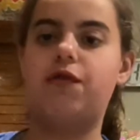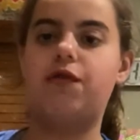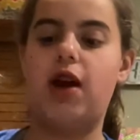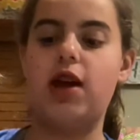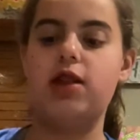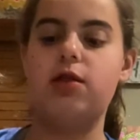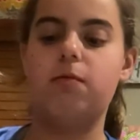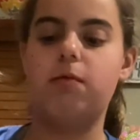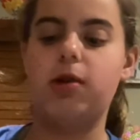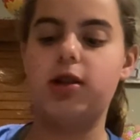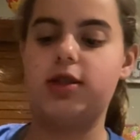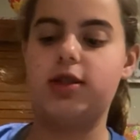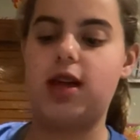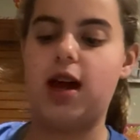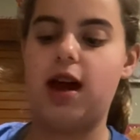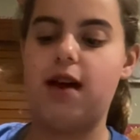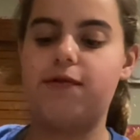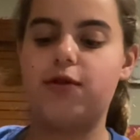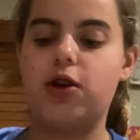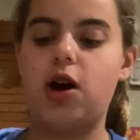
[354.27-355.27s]
find the ones
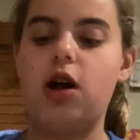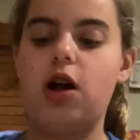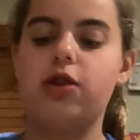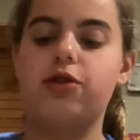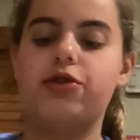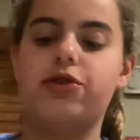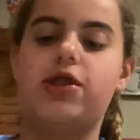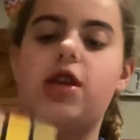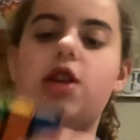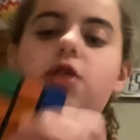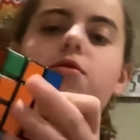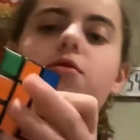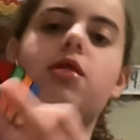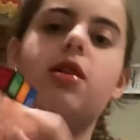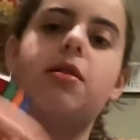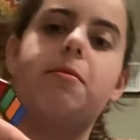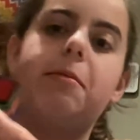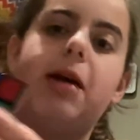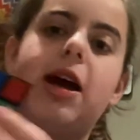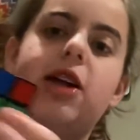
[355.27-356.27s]
that have colors that you
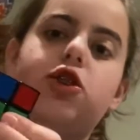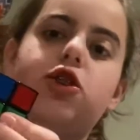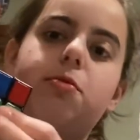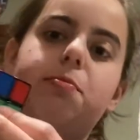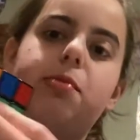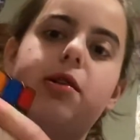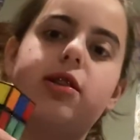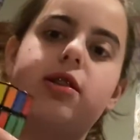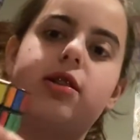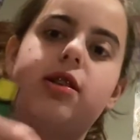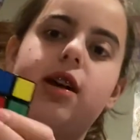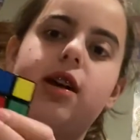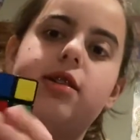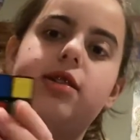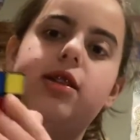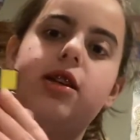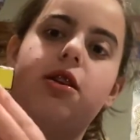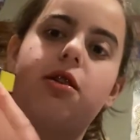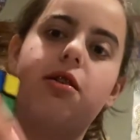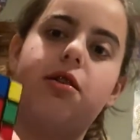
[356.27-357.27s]
can match up on the
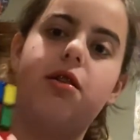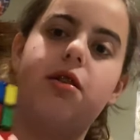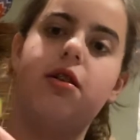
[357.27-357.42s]
sides here.